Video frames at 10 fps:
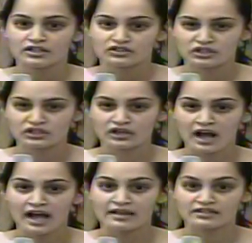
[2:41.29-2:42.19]
Junior
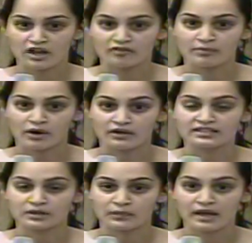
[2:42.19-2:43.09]
high softball
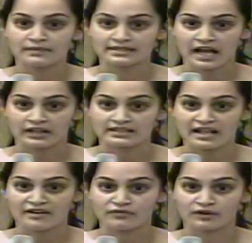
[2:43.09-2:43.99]
is away with Dallas
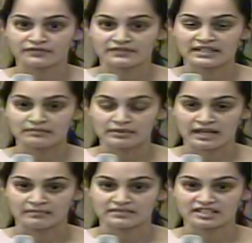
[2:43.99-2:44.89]
at 4:15
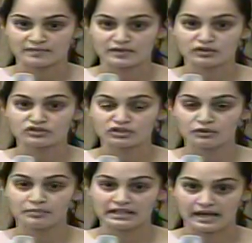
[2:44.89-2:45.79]
p.m. Dismissal
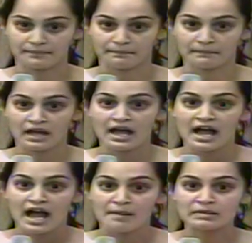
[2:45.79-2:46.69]
2 p.m.
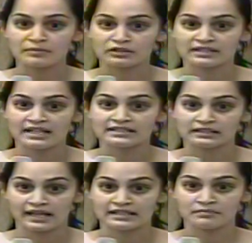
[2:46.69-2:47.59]
Happy birthday to
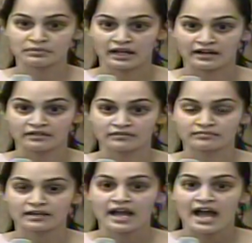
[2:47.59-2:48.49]
Landon Blair,
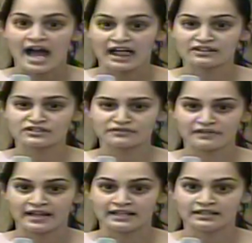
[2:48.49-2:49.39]
Alistair
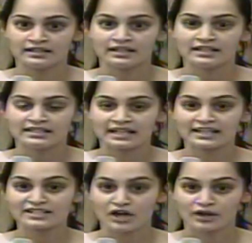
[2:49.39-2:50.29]
Fenton,
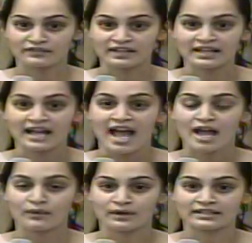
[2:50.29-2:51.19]
Nicholas Harvey,
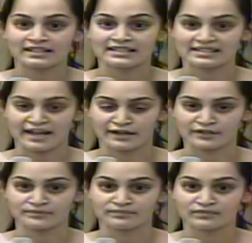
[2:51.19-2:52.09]
and Gwendolyn Snyder.
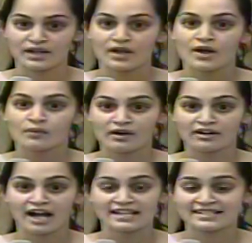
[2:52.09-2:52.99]
Well,
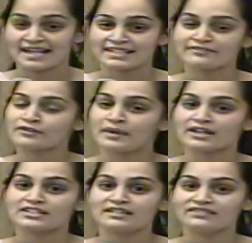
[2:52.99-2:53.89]
guys, that's it for
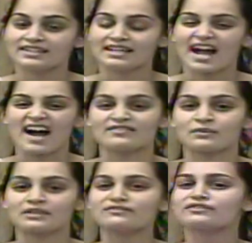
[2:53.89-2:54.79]
Bash TV. Have a
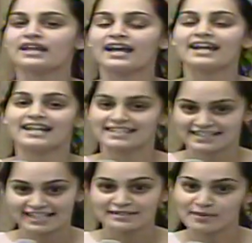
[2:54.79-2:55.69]
wonderful day and
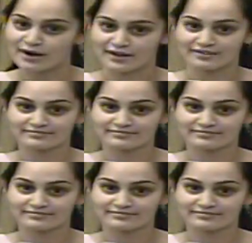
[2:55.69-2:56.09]
see you tomorrow.